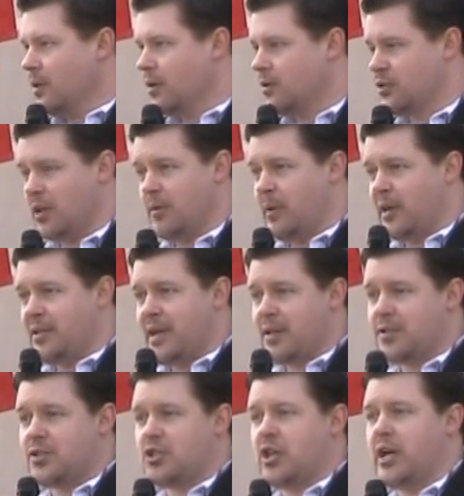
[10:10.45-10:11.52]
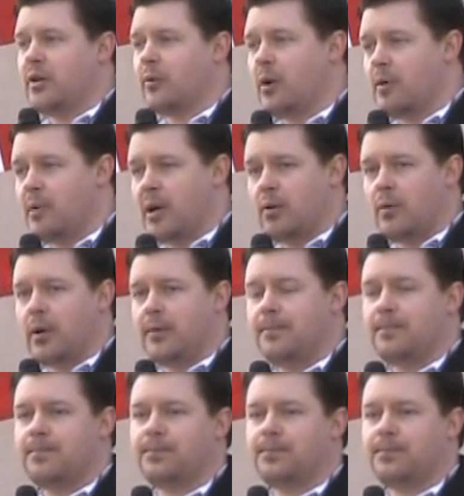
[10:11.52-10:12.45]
He's only been in town since January, by the way.